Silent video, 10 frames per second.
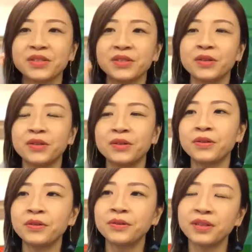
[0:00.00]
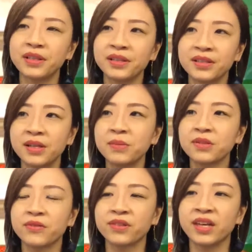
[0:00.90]
So in terms
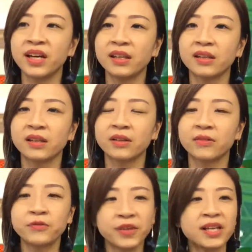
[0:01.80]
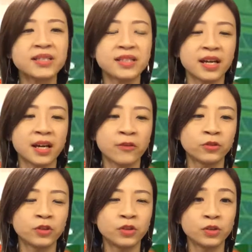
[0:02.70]
of that, first I have
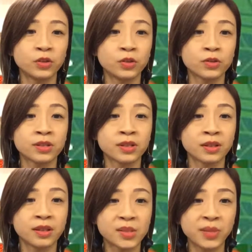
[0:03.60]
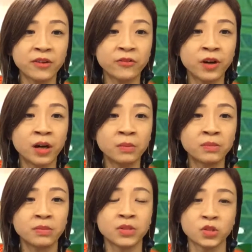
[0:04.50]
to know to use this platform,
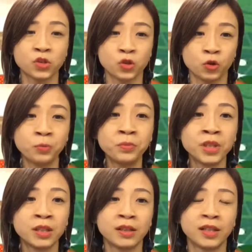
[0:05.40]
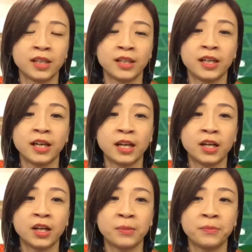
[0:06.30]
Zoom,
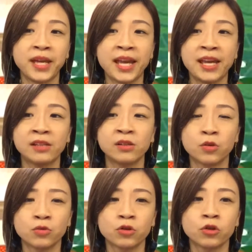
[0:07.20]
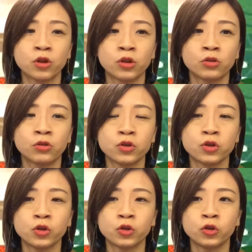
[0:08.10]
and also
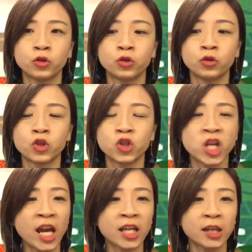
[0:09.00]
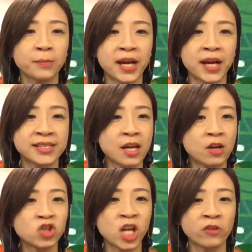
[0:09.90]
to check my
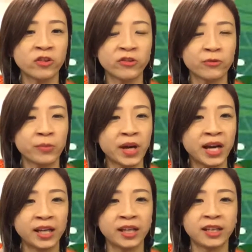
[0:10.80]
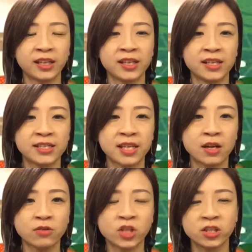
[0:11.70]
sound check with my sound